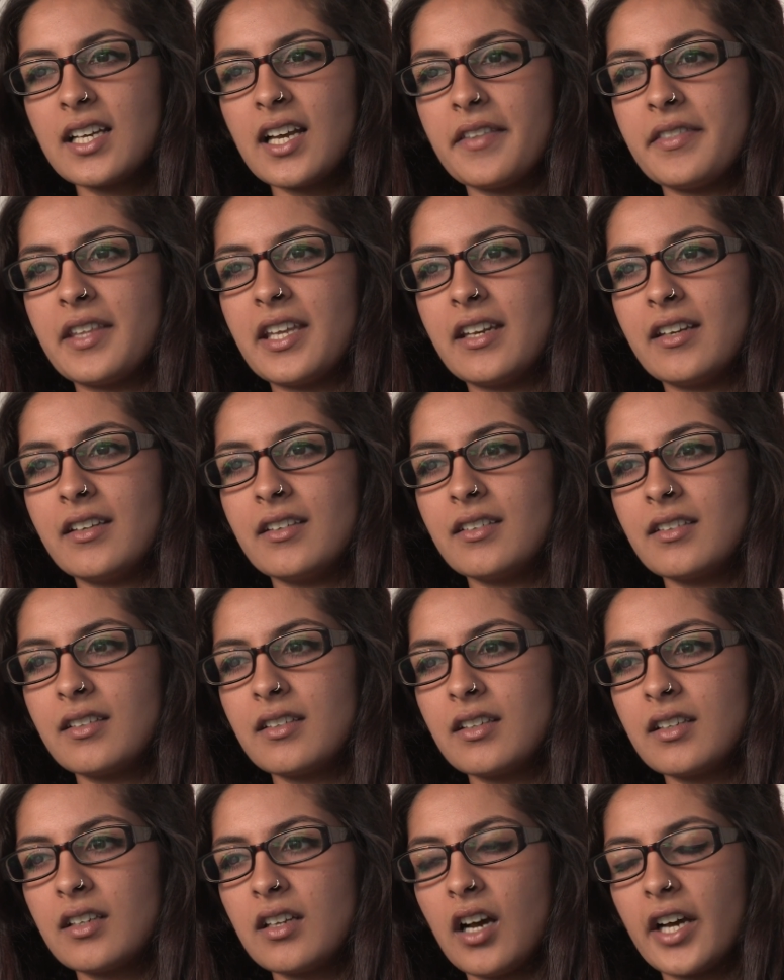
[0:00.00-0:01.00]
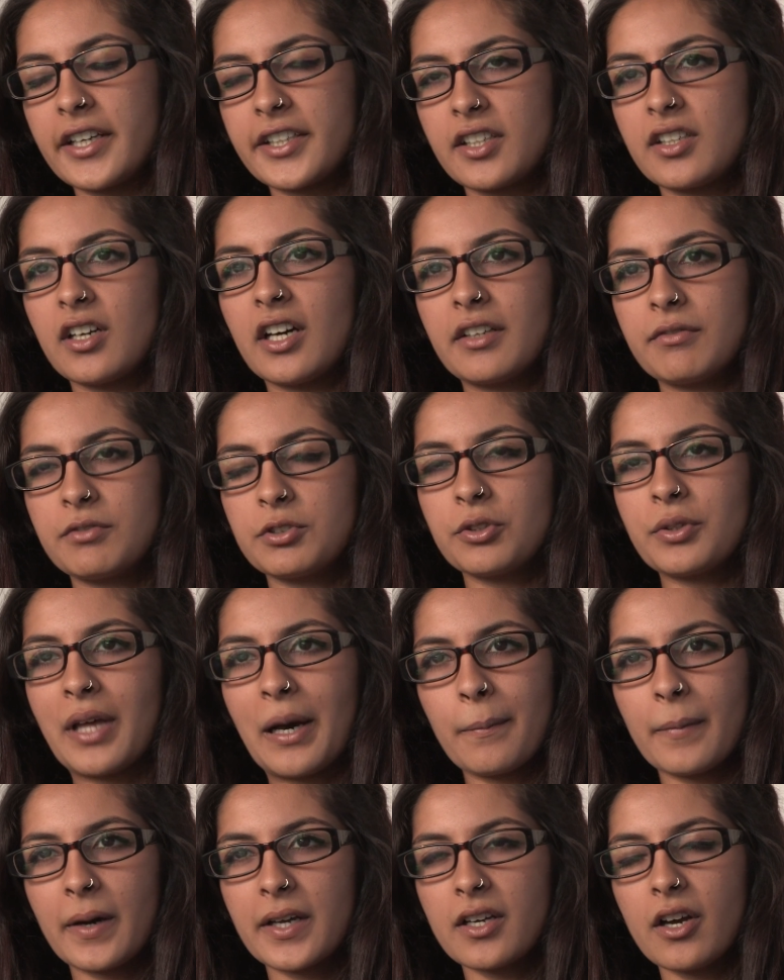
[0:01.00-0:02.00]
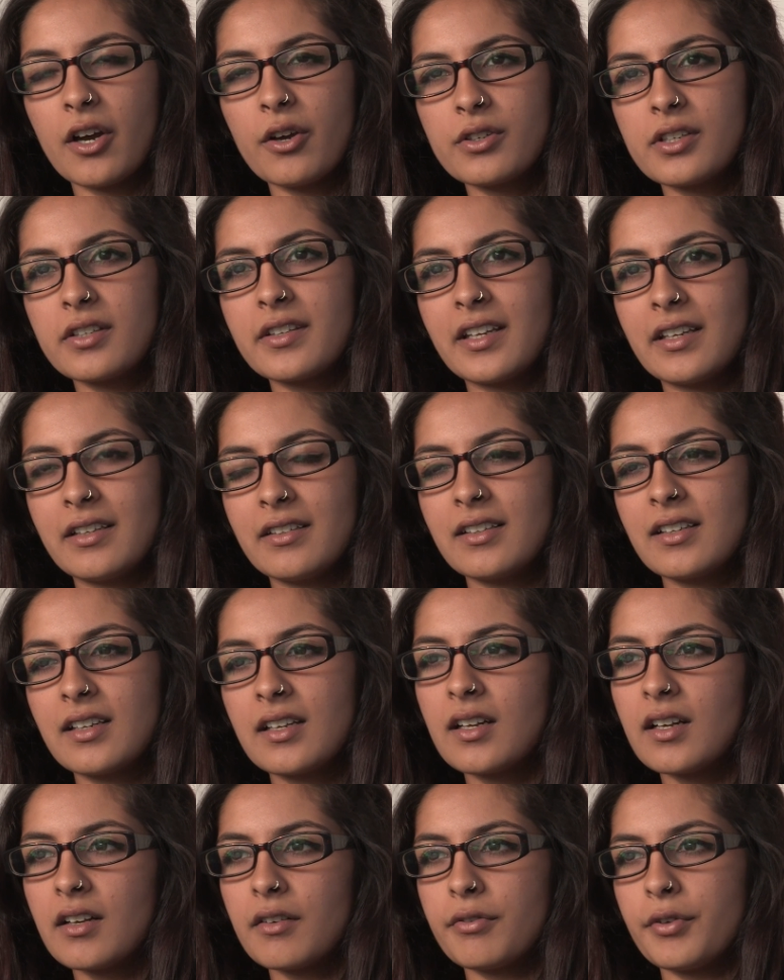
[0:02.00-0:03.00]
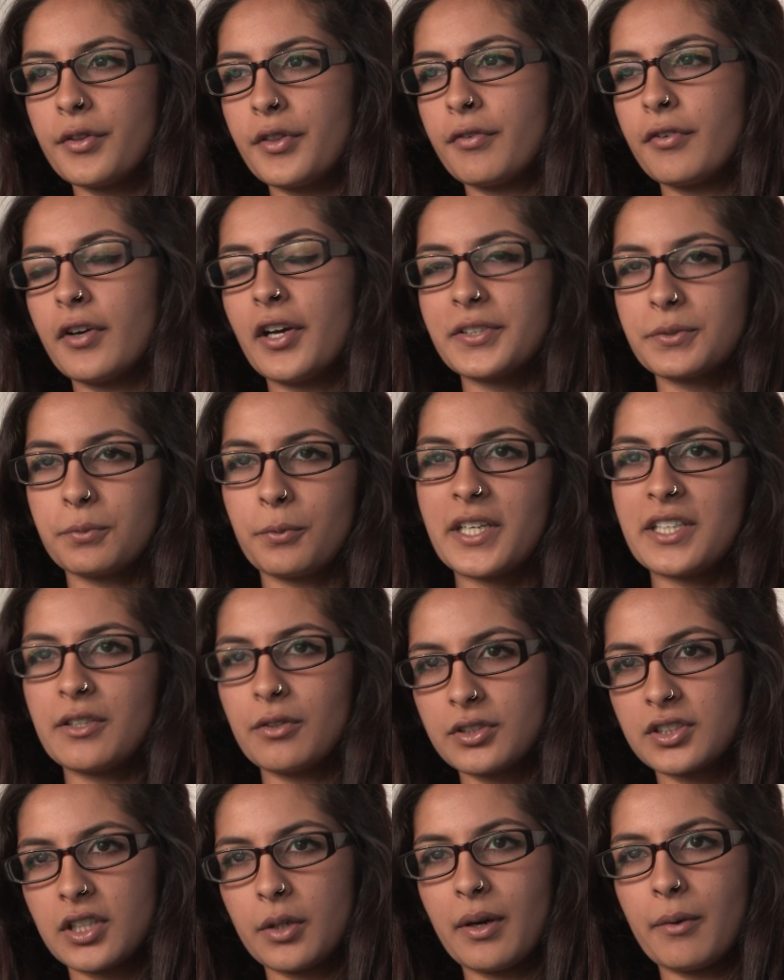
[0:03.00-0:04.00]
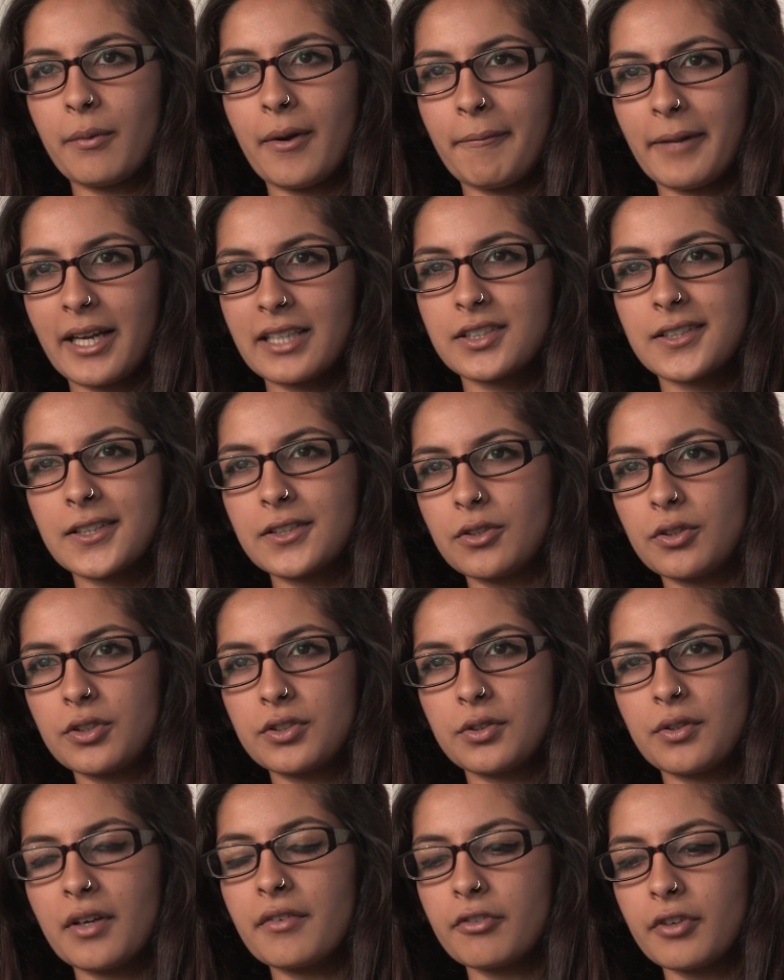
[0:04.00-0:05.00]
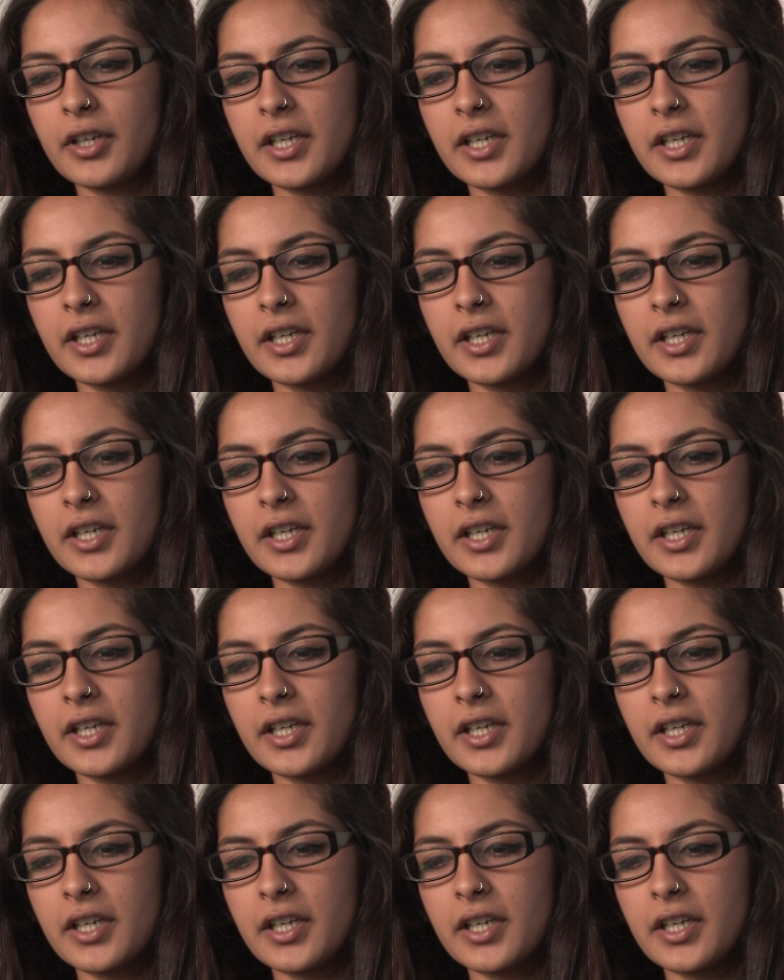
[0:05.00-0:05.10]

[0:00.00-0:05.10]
And then I could kind of do that on my own. And then for the first week or so, I went back to the doctor